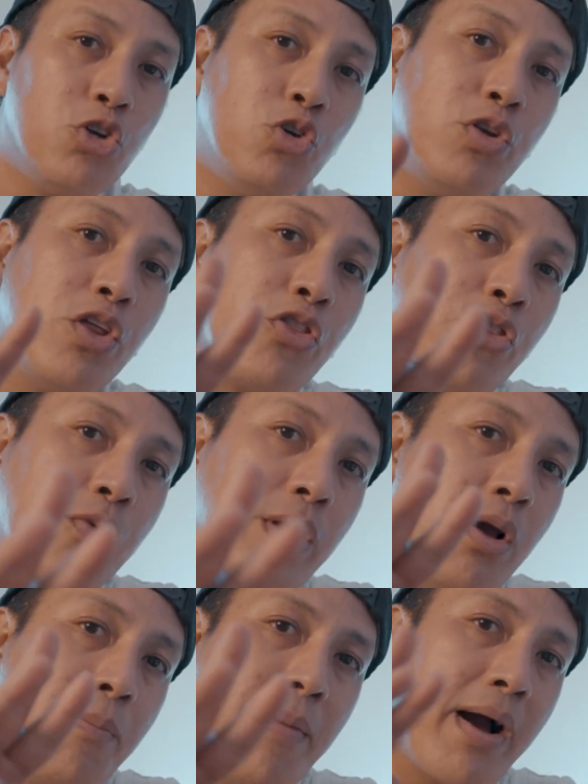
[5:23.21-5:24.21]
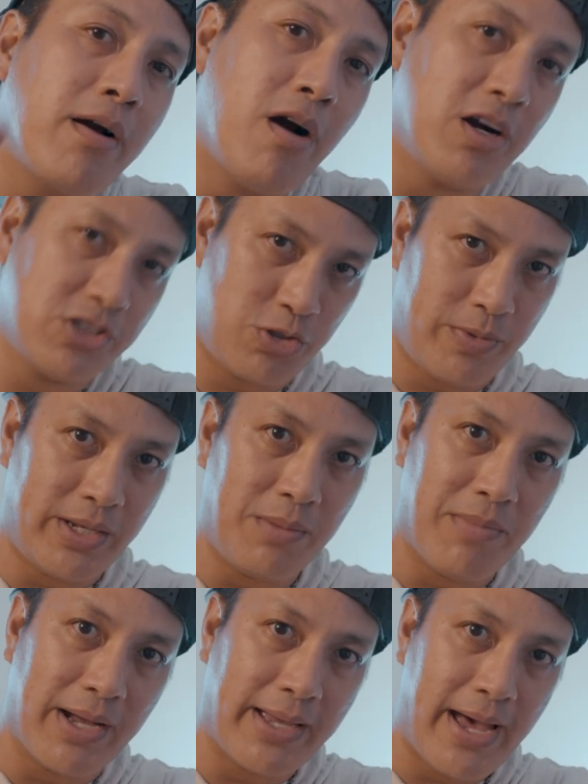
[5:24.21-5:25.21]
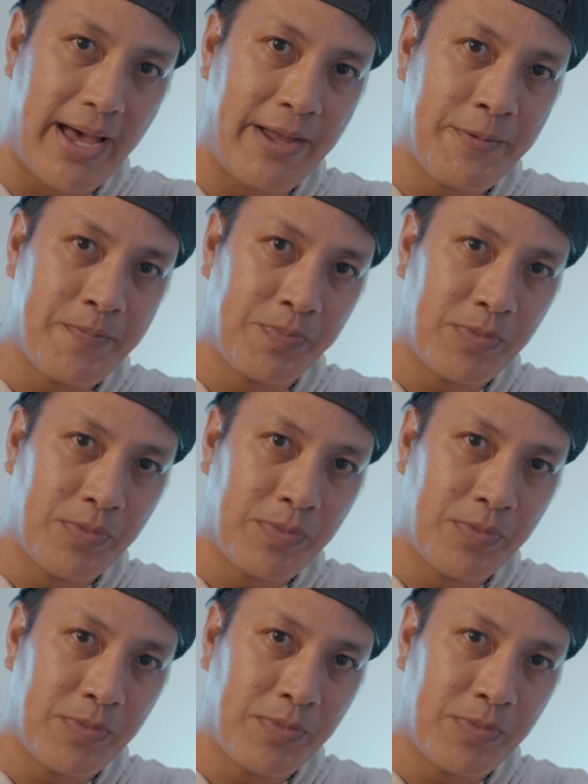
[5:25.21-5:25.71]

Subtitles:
You did 3 of my cars already, my guy.